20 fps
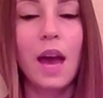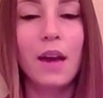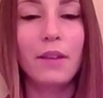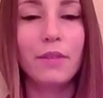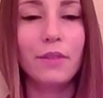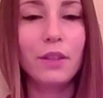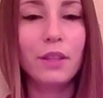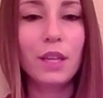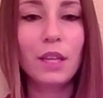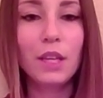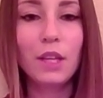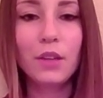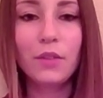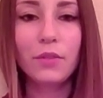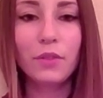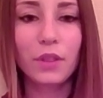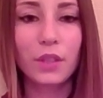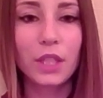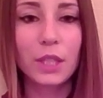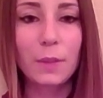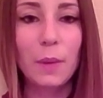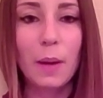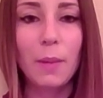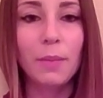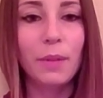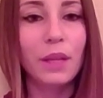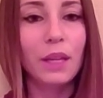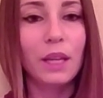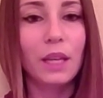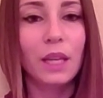Everything you've learned
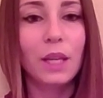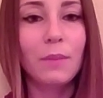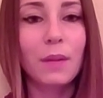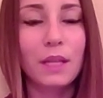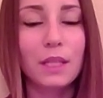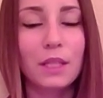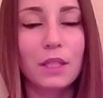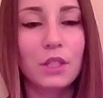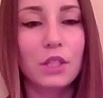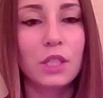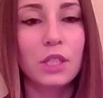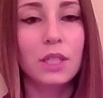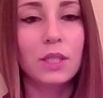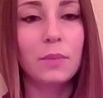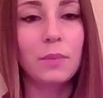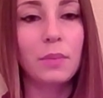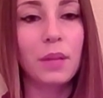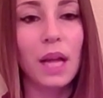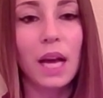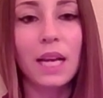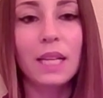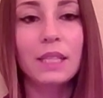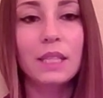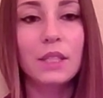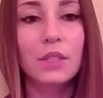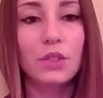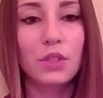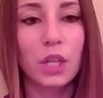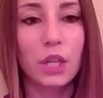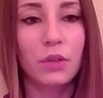about planning messages applies
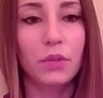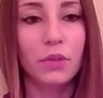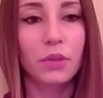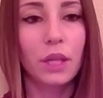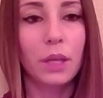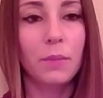in general